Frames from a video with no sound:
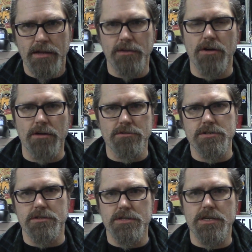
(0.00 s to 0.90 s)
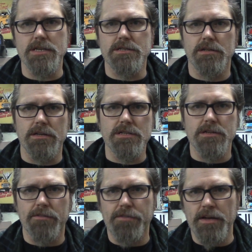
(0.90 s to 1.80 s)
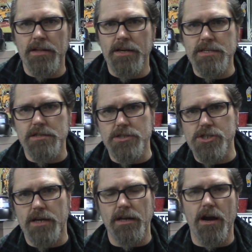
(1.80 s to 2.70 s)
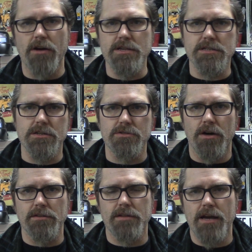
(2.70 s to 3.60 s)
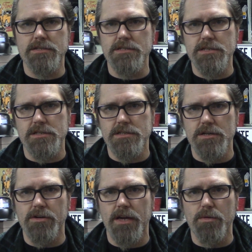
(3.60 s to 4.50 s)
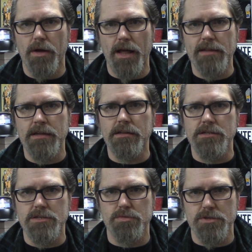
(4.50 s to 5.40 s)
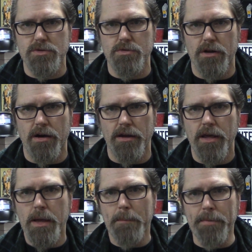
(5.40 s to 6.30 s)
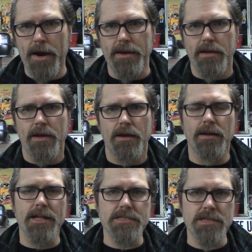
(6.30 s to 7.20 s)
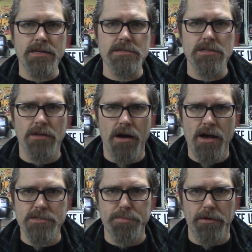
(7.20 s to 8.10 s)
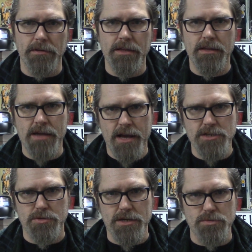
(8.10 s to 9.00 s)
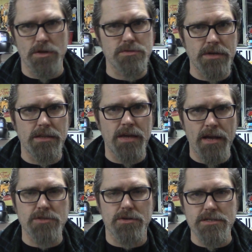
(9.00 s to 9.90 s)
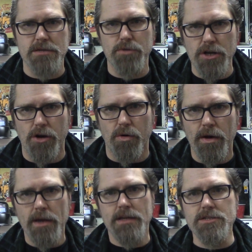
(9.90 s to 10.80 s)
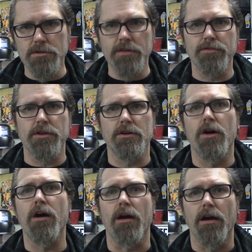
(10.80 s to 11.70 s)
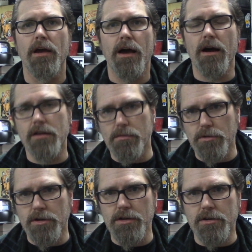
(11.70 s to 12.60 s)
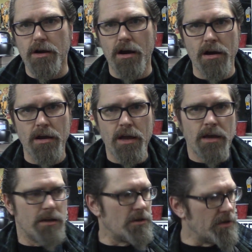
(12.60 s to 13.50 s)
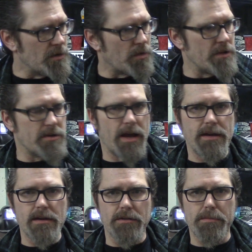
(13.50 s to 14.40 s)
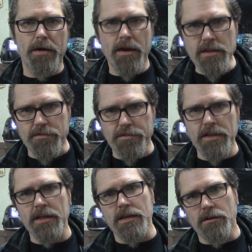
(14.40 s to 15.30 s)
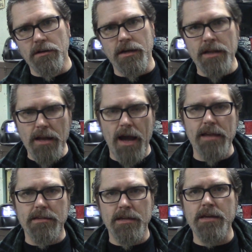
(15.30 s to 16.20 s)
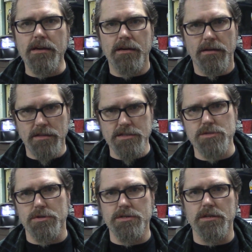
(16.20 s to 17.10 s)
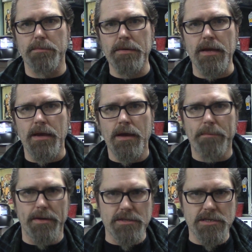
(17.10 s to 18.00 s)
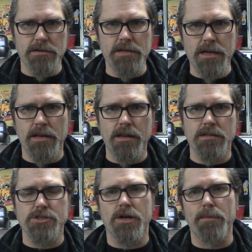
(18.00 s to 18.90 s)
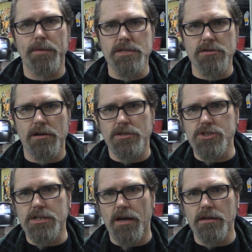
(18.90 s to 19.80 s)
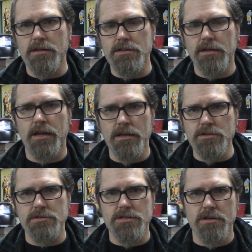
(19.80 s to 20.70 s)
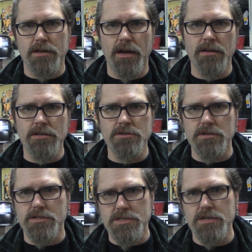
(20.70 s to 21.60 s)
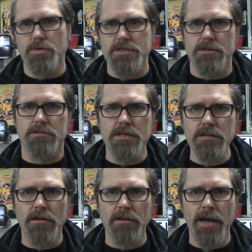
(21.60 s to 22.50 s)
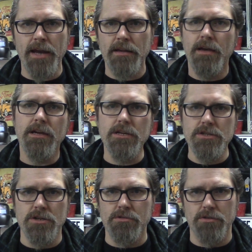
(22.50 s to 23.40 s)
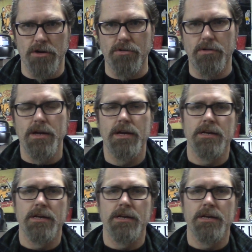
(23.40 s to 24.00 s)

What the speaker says: The doctor's going to say, he's going to feel it, he's going to check it out, he's going to do all the tests, and he's going to say, okay, well, I think this is what's going on. But let's send you to the hospital and get the x-rays. Once we get the x-rays, then we know. It's no different than a car. I'll come look at your car, you know, you run your hand down the body, you feel it, you look at it, I think this is what it's going to be. But until you get it in the shop and I start actually get into it and start cutting into it and seeing what's underneath all that, you don't know.